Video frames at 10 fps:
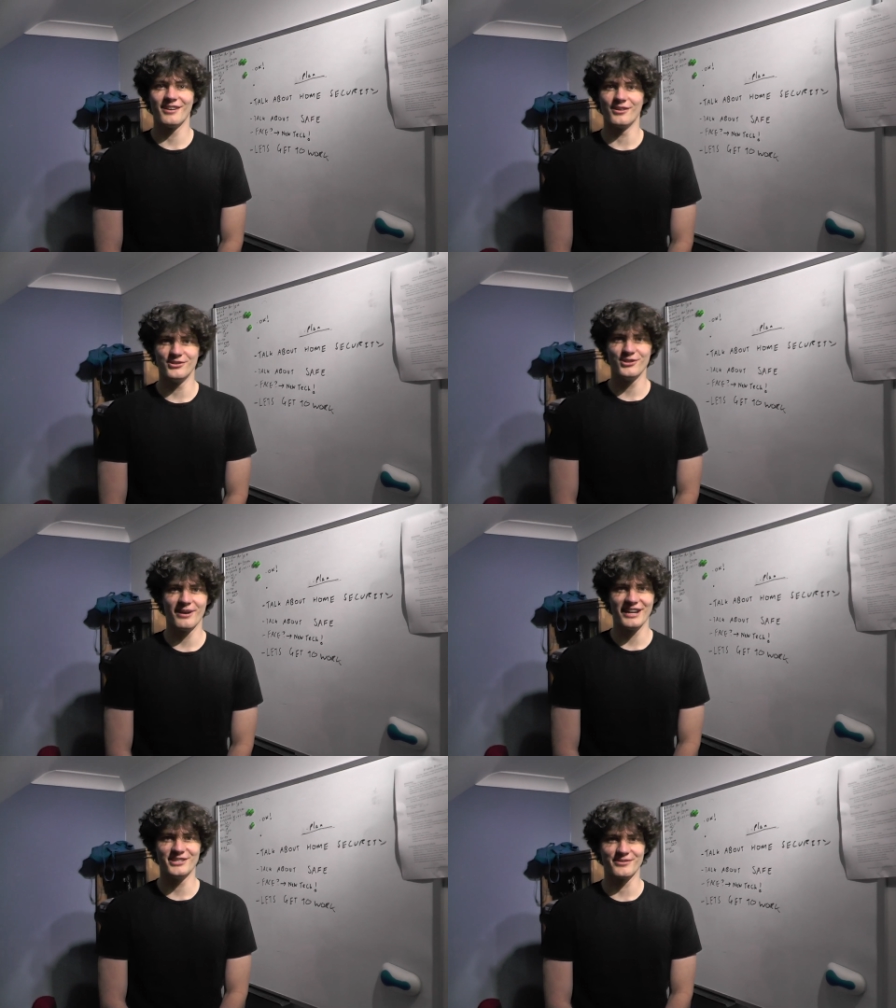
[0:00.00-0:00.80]
A new
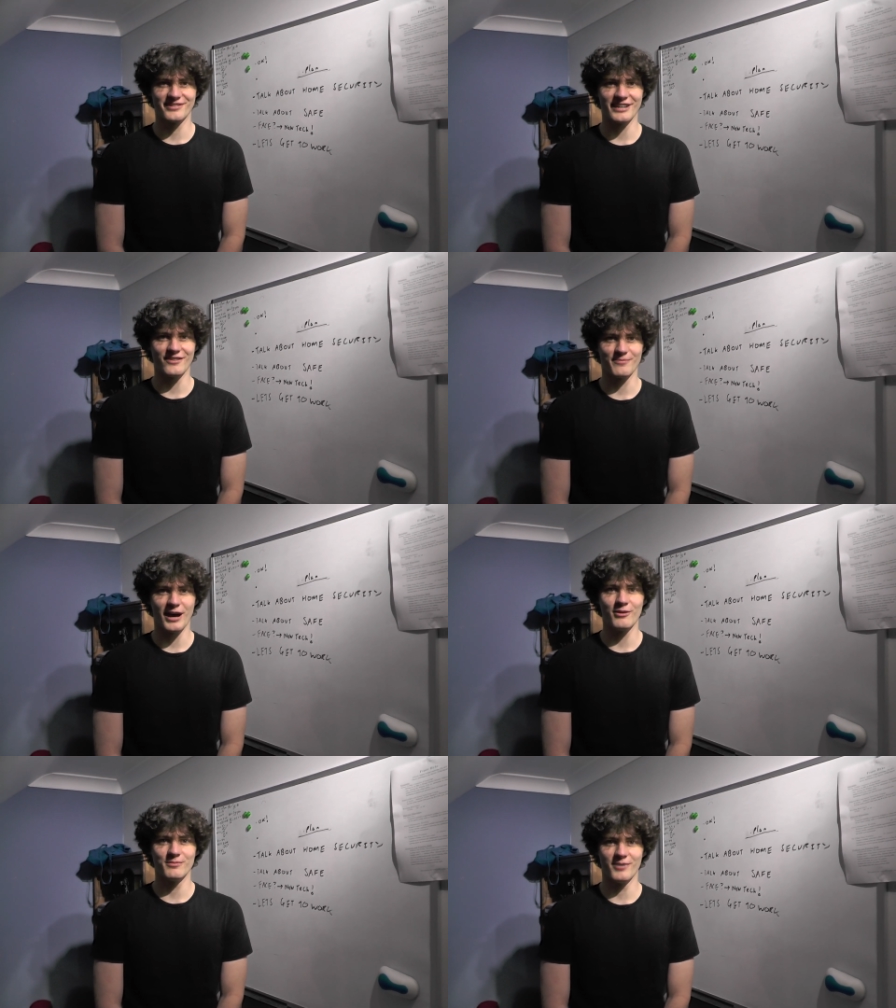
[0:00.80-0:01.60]
age of safe
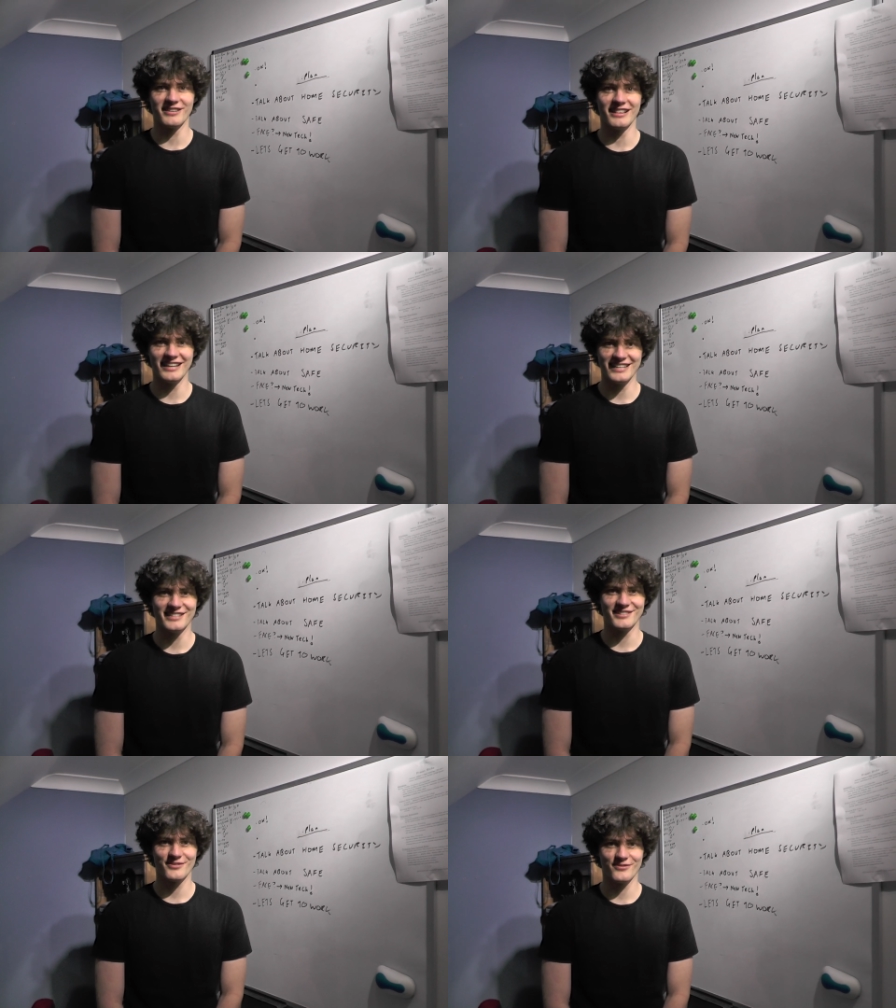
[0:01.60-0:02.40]
powered by the
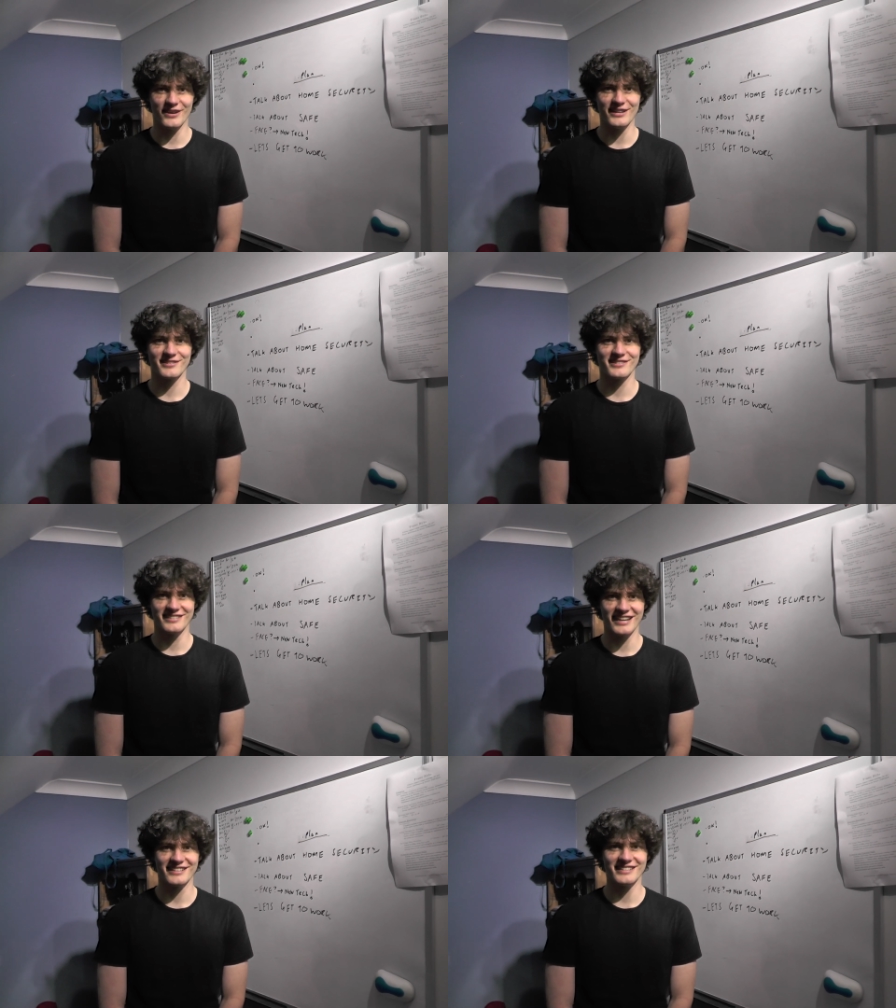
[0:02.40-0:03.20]
latest face
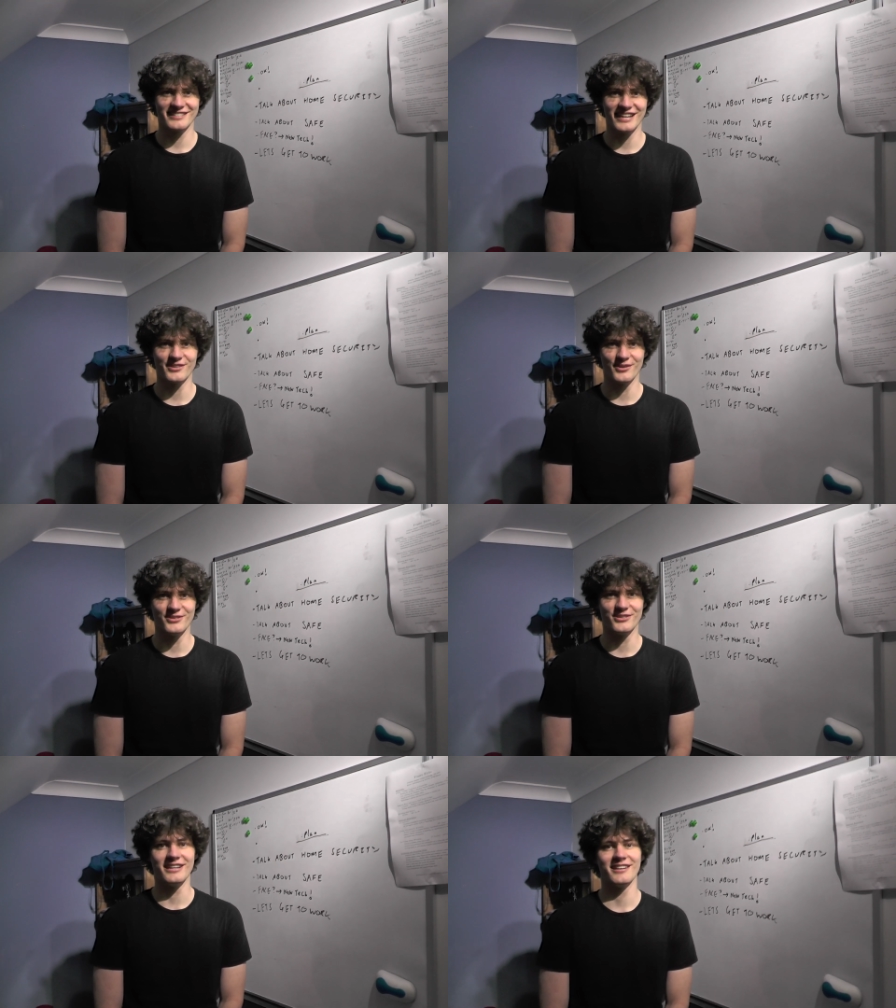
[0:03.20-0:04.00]
detecting
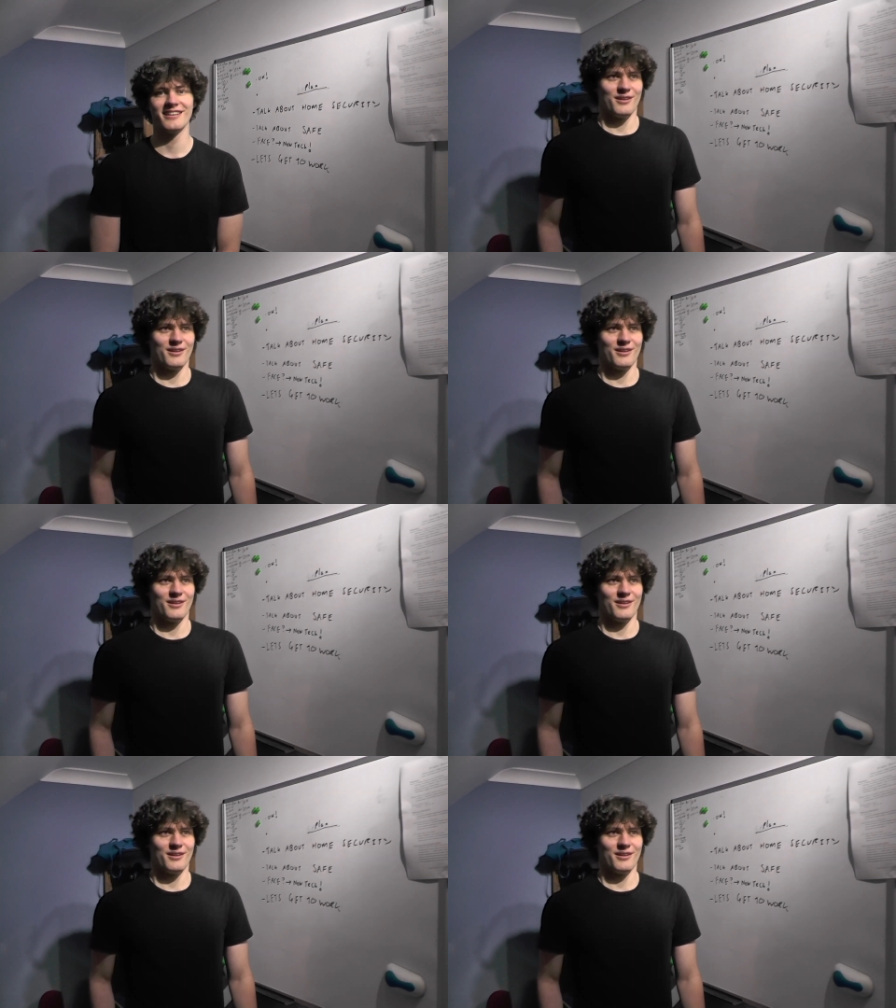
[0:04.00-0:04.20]
technology.